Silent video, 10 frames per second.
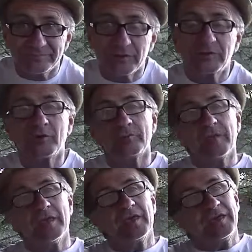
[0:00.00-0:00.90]
So,
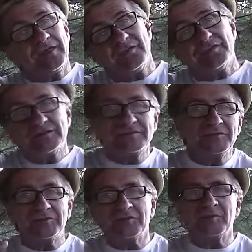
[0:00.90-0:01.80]
you know, a
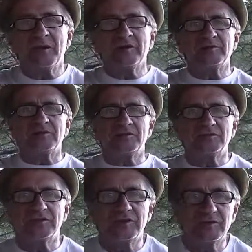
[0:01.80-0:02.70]
certain amount of
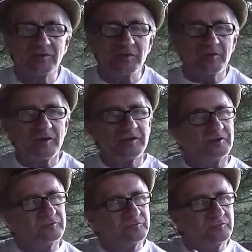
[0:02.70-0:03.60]
teaching, you know, you may want
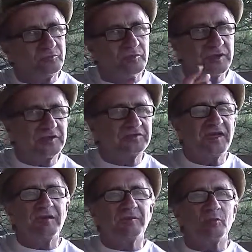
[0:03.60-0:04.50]
to
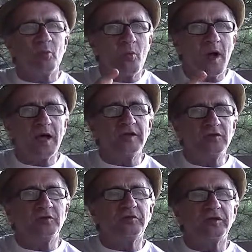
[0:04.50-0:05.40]
re-examine why
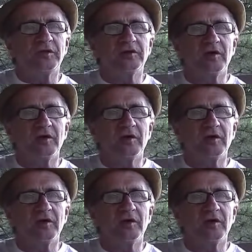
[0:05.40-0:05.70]
you think